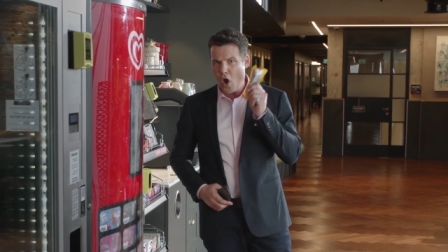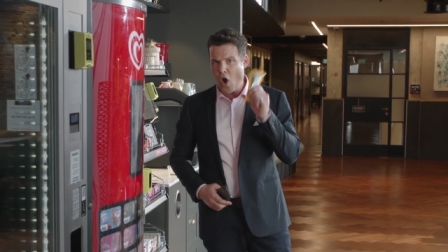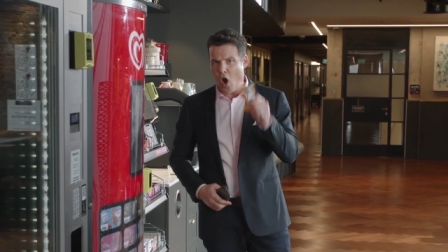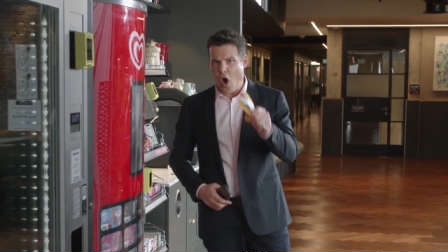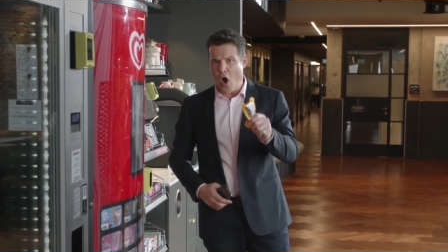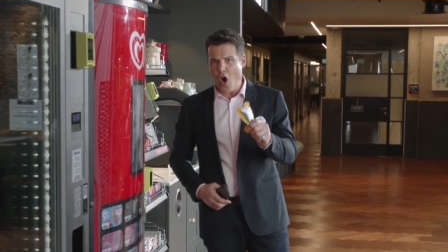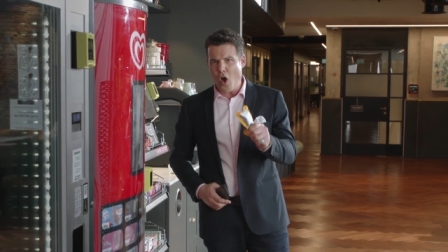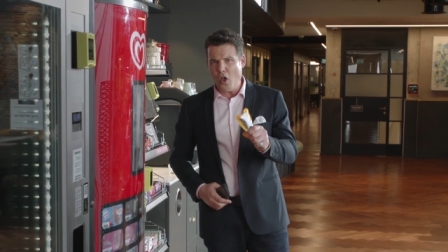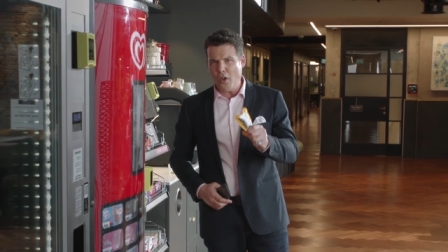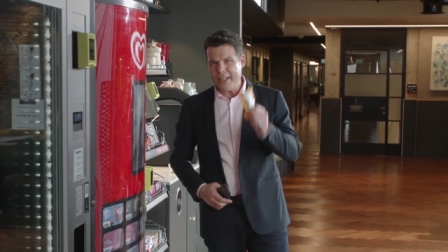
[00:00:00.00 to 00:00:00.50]

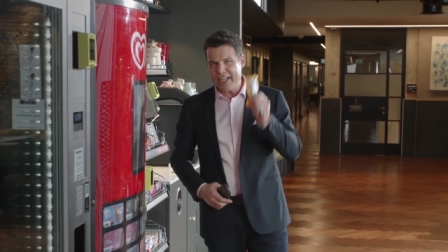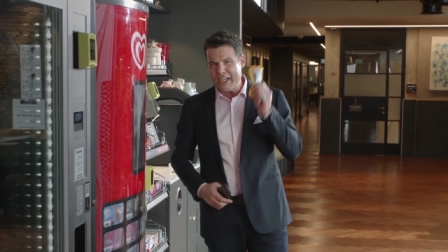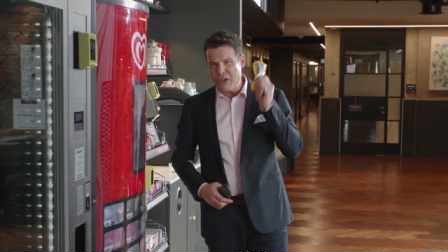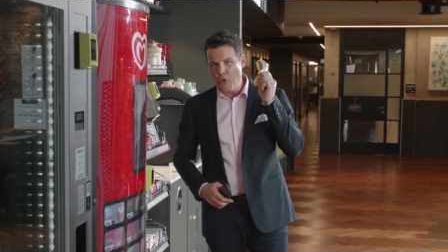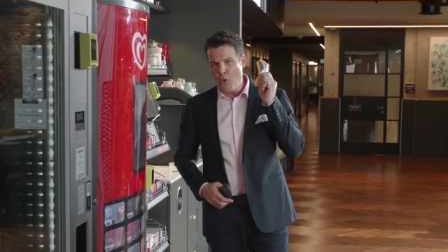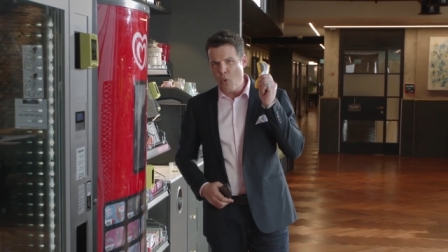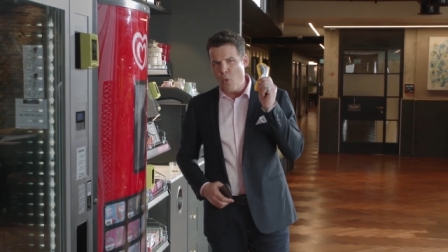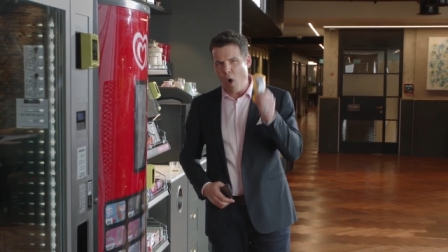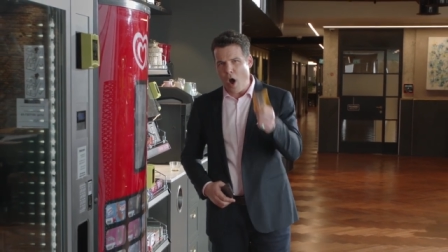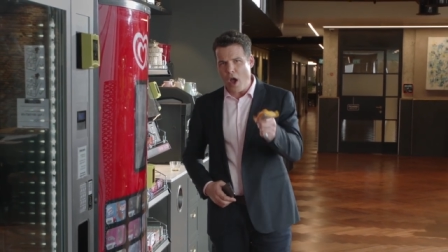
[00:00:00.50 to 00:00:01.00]
All
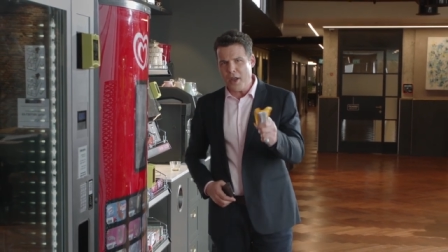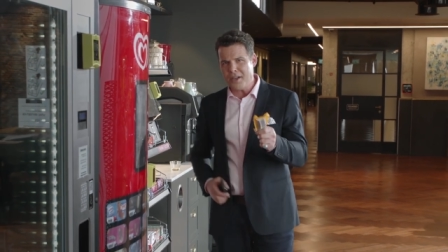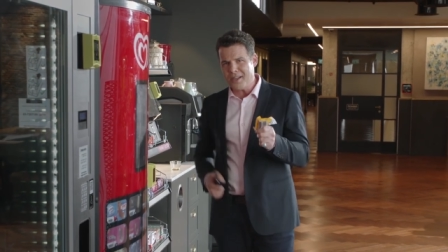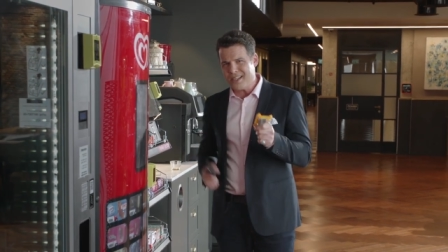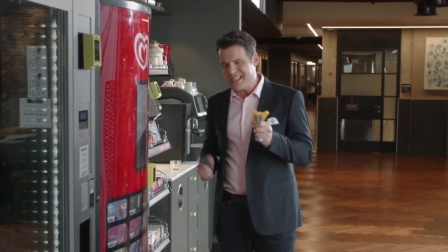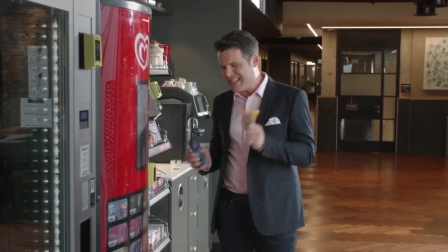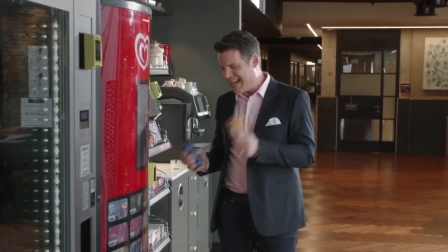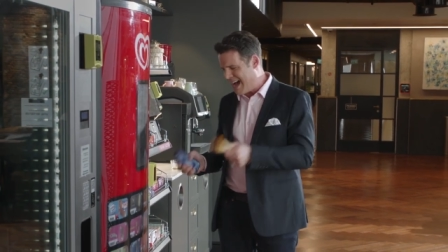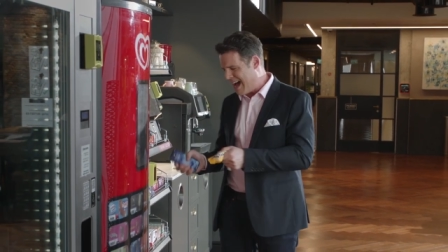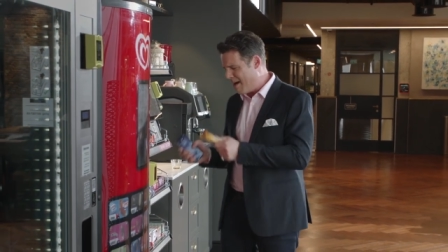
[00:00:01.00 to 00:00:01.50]
in one
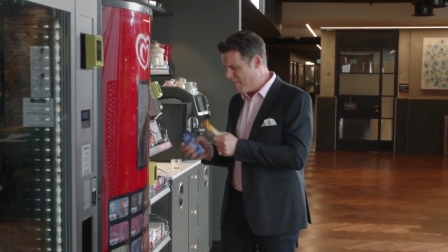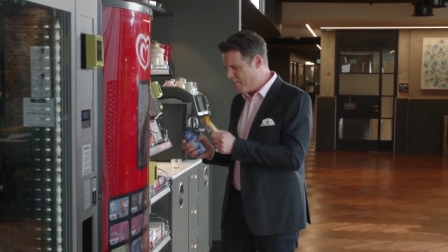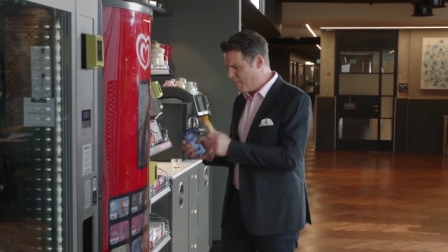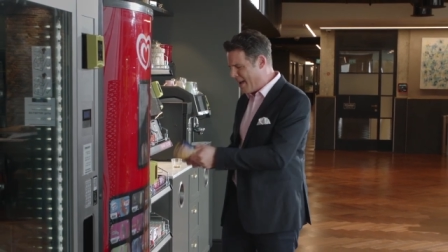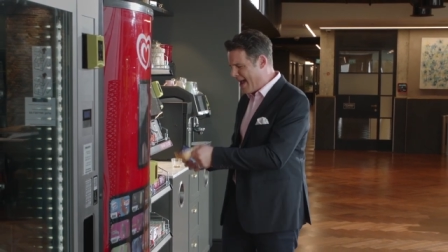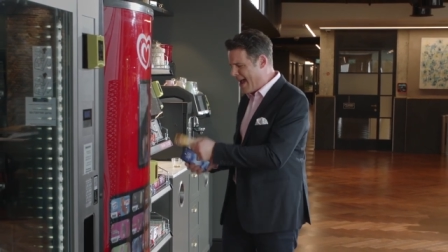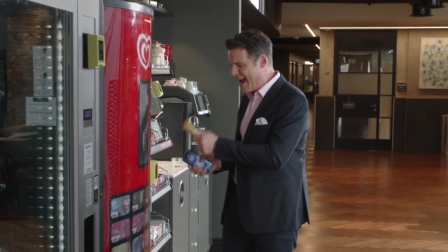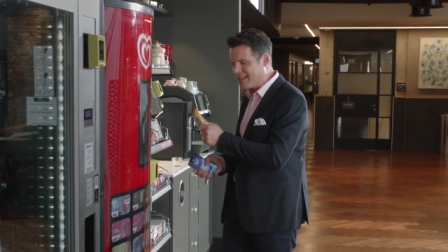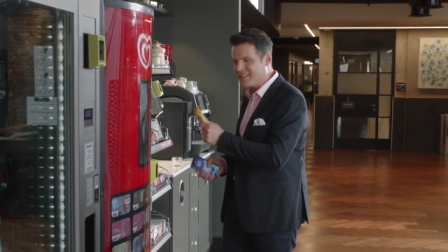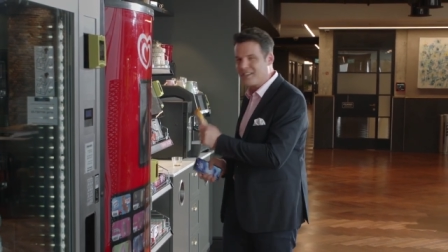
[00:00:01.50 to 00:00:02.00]

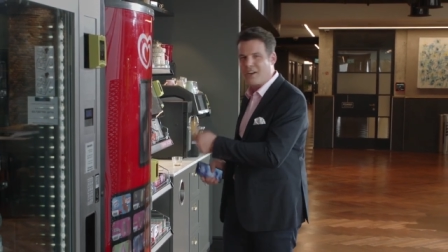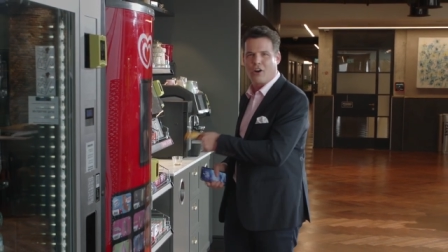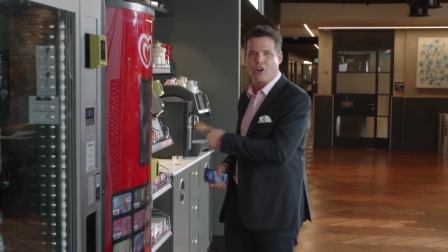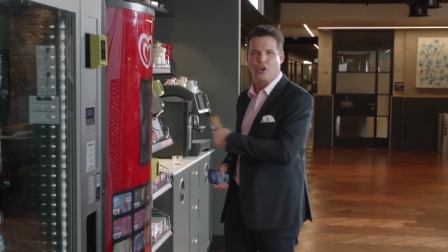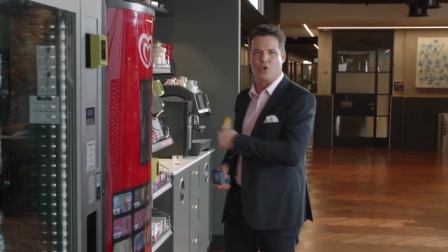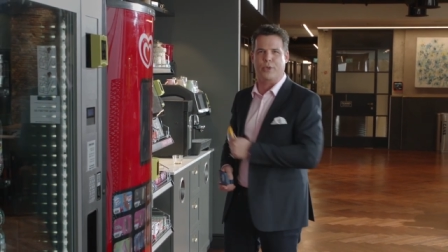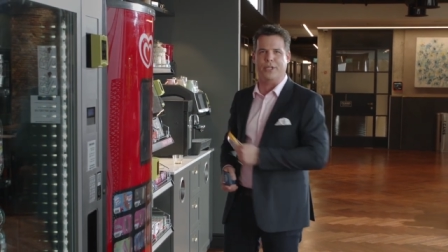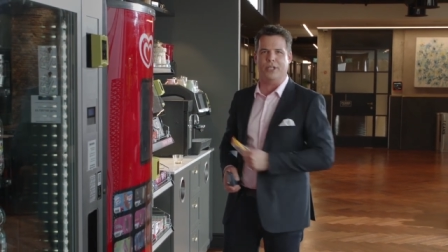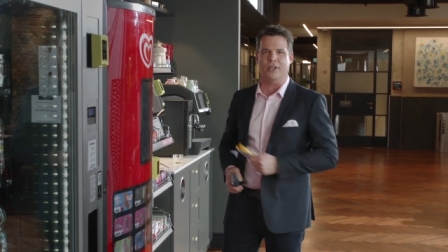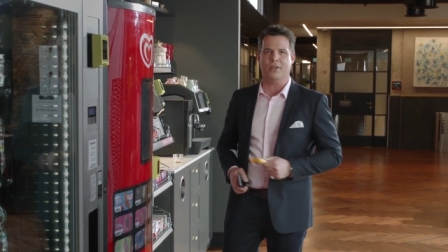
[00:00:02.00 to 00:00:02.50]
compact
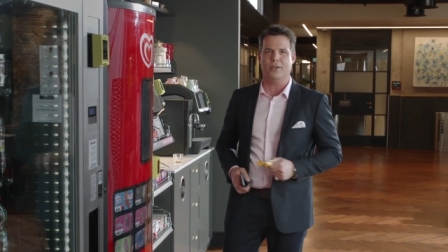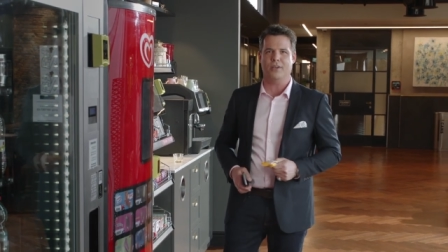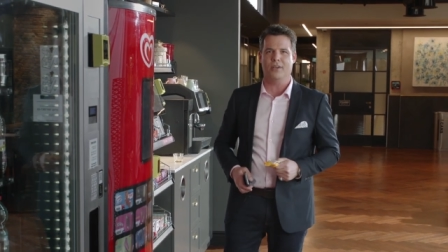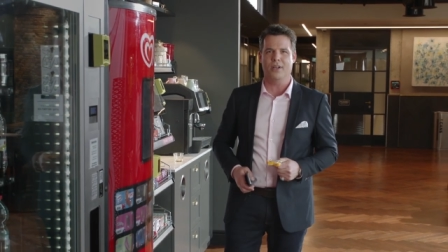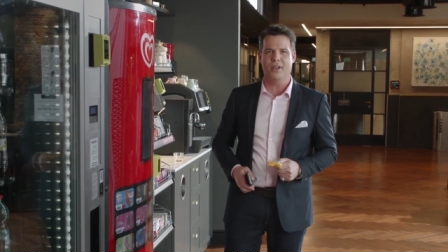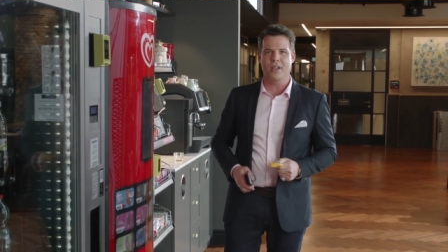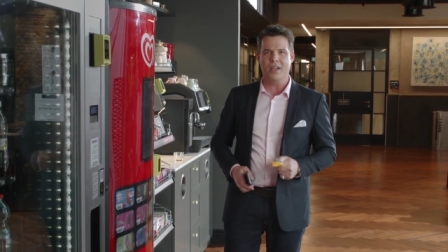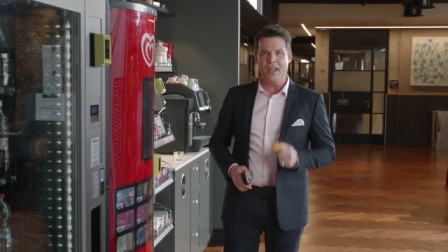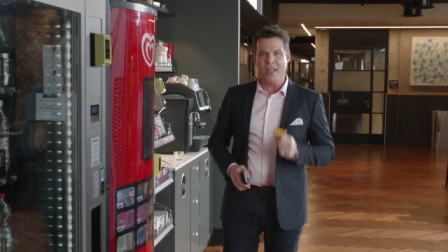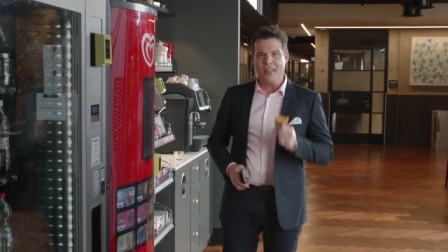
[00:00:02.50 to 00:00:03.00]
card reader.
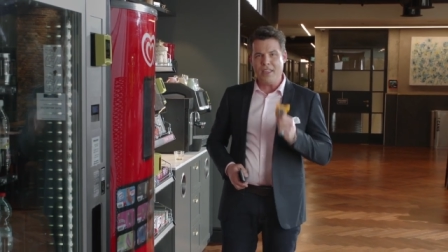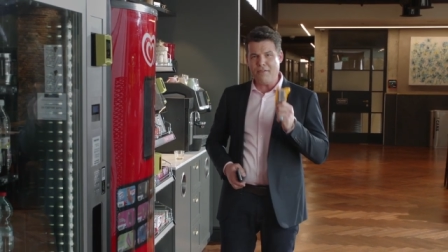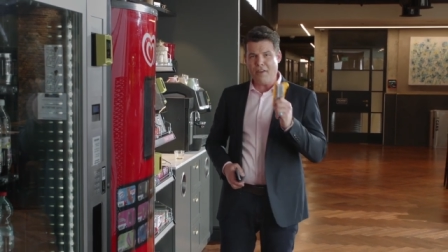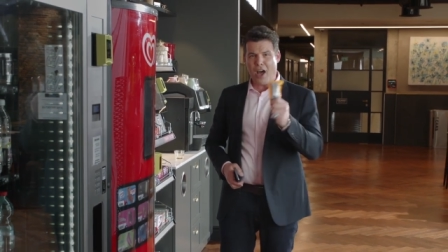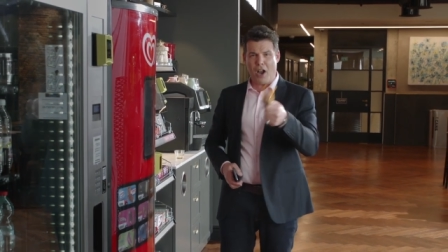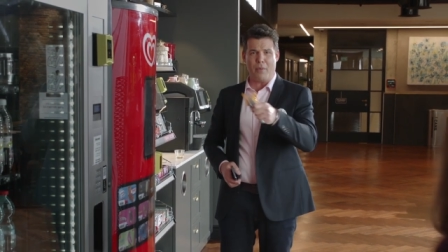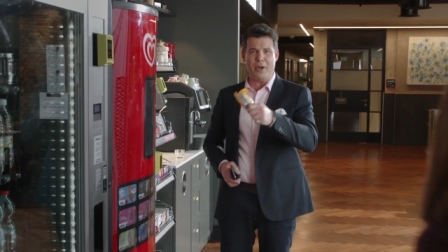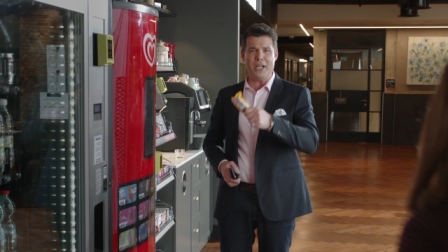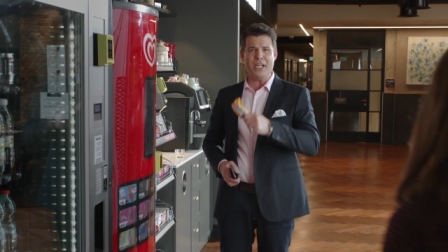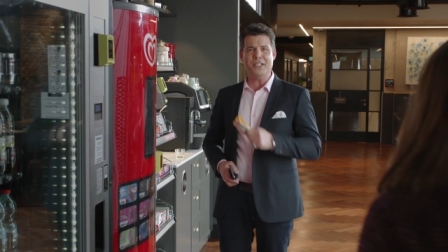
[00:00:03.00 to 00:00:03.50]
They've
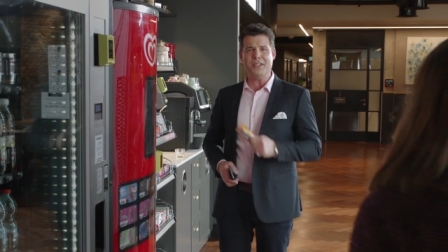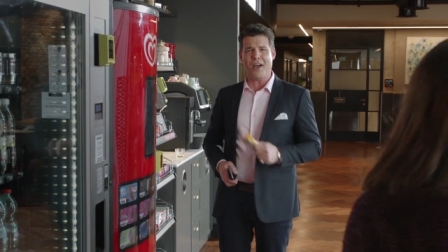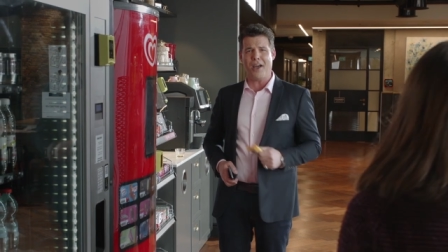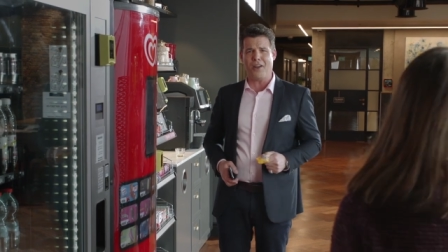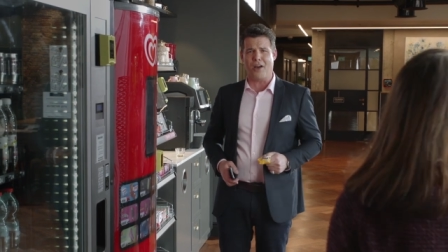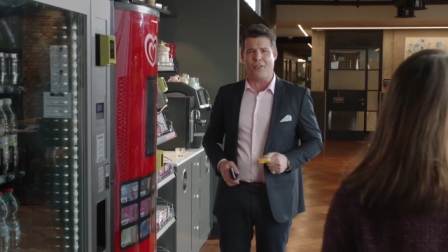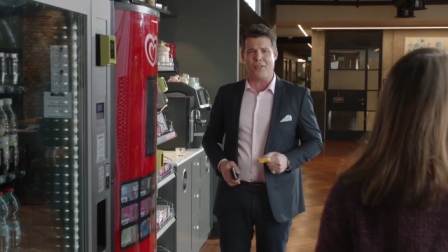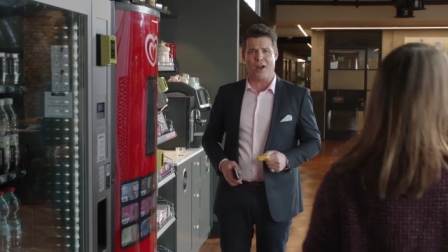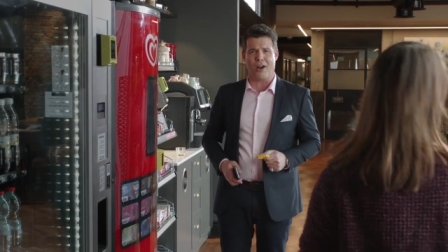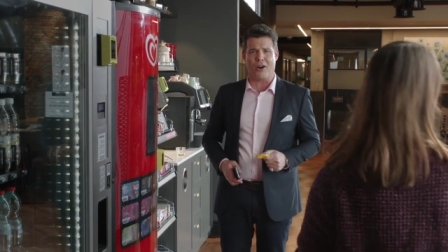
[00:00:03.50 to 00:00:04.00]
already
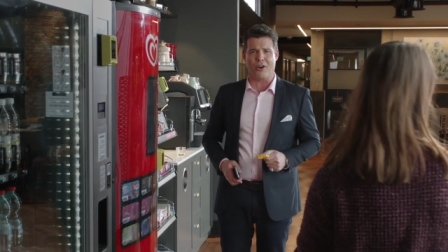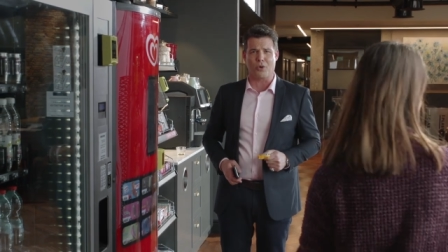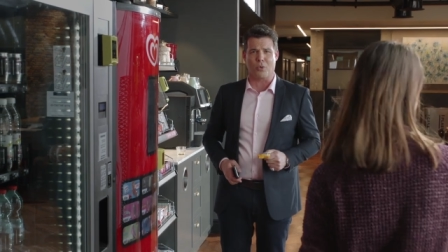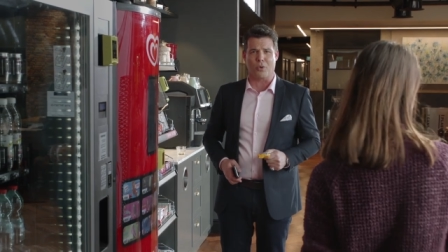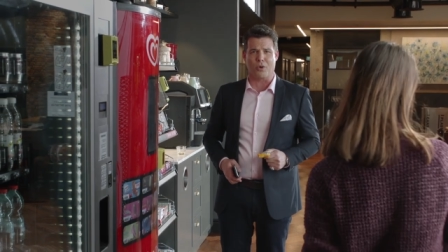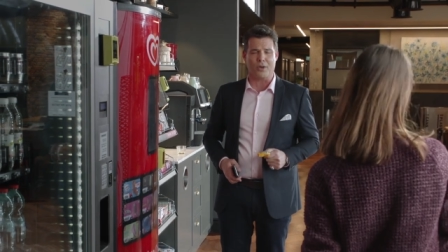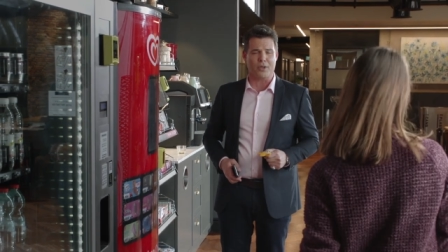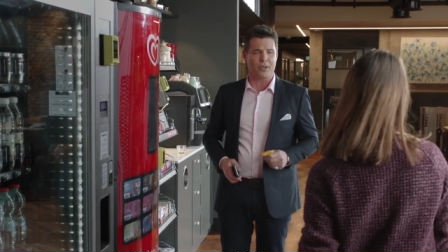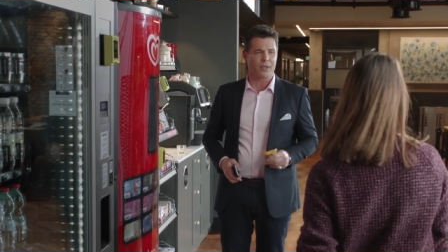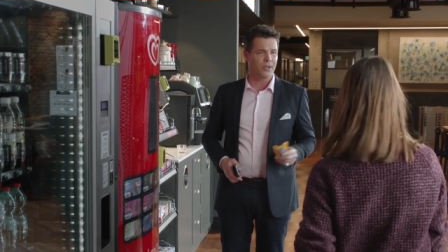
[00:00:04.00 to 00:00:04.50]
done all the hard
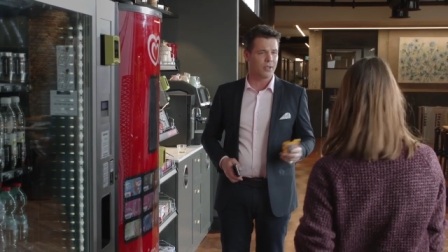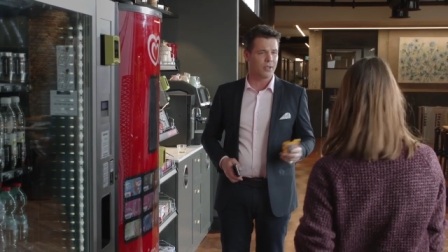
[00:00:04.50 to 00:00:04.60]
work.